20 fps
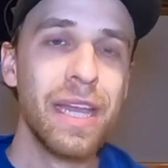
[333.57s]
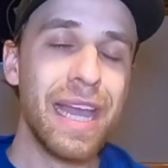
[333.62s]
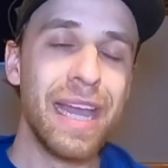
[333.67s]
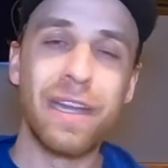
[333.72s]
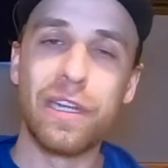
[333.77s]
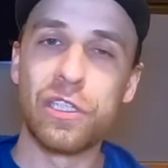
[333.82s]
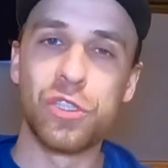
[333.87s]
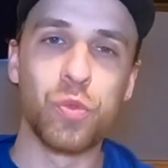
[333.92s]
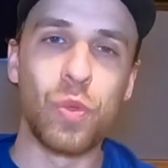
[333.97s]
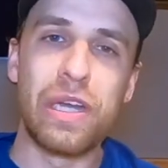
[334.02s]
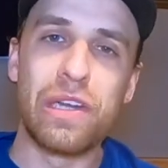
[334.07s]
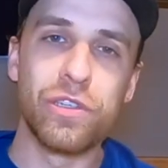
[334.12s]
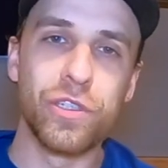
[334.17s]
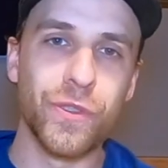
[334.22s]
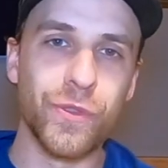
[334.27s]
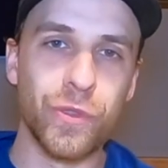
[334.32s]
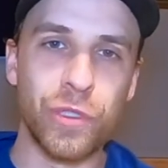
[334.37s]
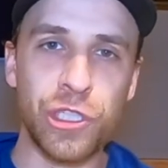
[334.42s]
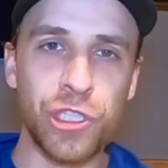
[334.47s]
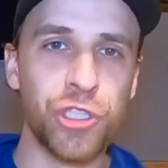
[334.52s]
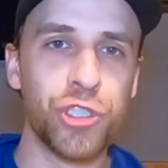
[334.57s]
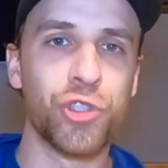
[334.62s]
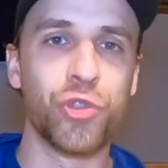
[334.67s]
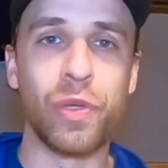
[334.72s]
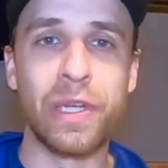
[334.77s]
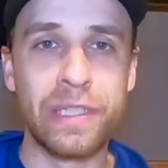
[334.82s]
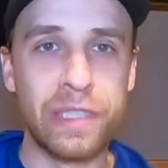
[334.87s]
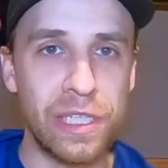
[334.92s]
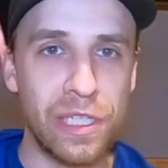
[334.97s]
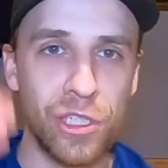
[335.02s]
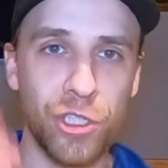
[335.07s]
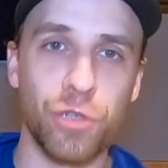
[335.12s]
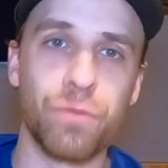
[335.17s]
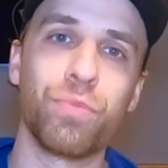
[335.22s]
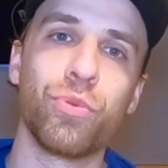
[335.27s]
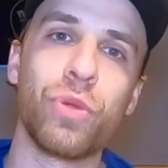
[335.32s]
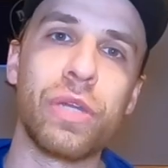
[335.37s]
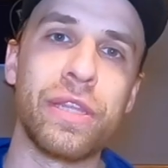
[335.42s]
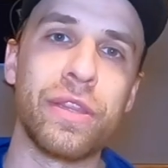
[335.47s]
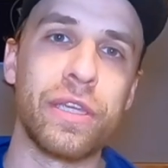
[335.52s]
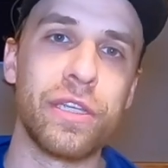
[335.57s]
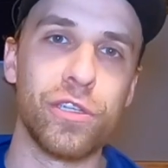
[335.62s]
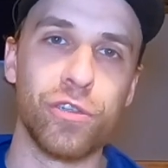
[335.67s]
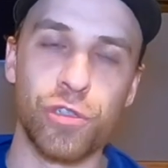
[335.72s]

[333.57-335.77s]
and as well, you're restricting your breathing,